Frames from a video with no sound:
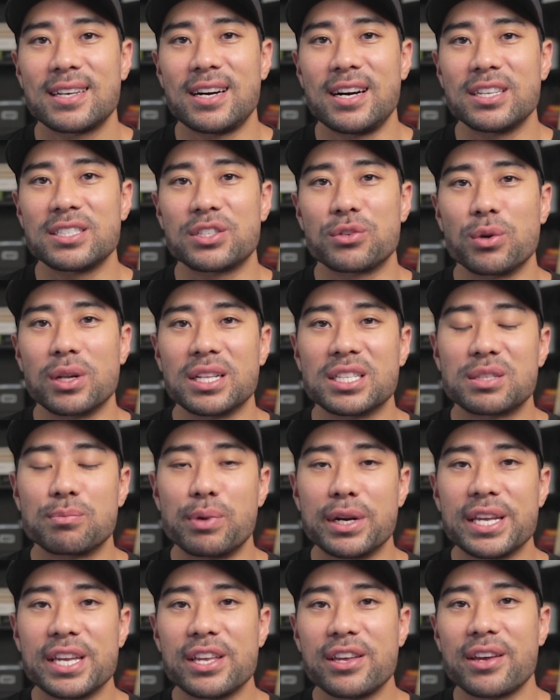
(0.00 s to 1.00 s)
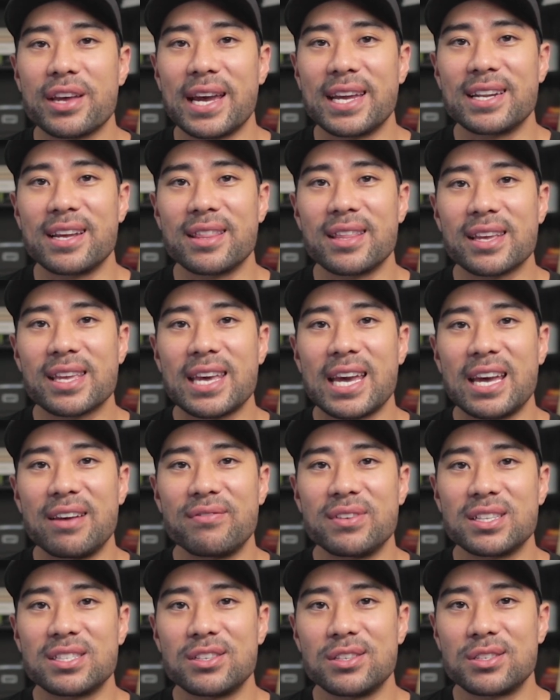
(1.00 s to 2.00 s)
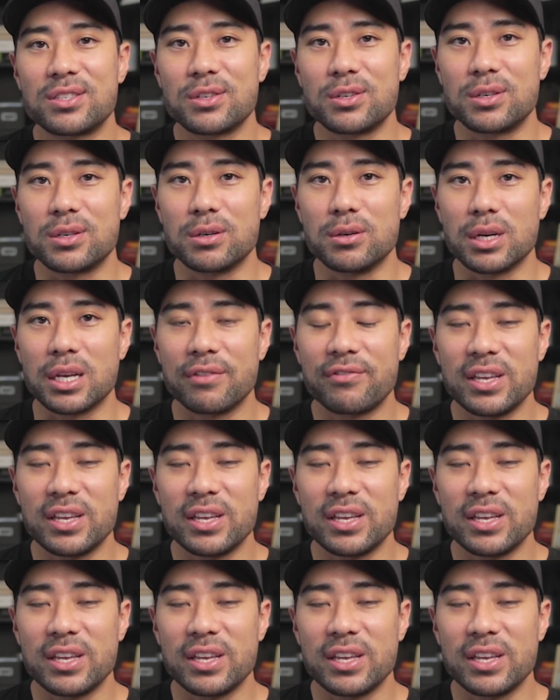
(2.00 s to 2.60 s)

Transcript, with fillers: Hi, it's Aurelius bringing you another Canva tutorial.